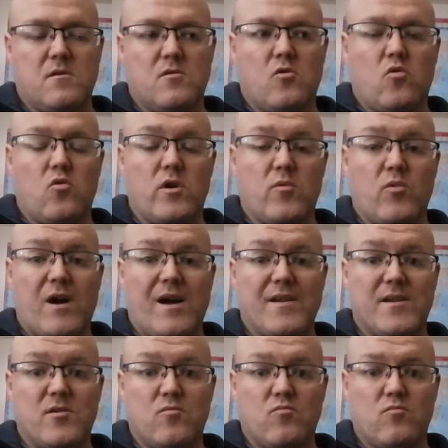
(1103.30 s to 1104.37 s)
only 1
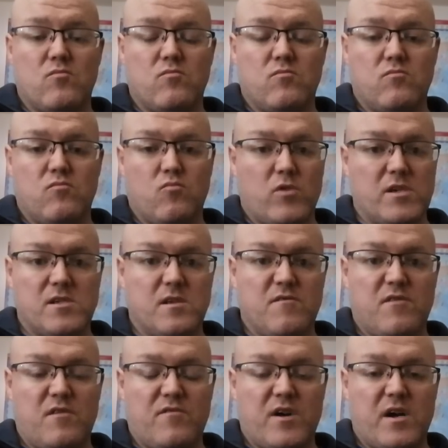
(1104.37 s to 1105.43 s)
of them wasn't
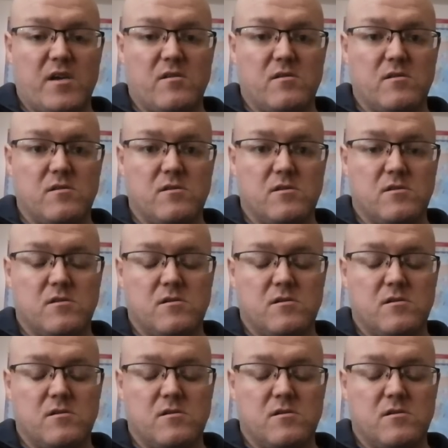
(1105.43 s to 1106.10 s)
for violence.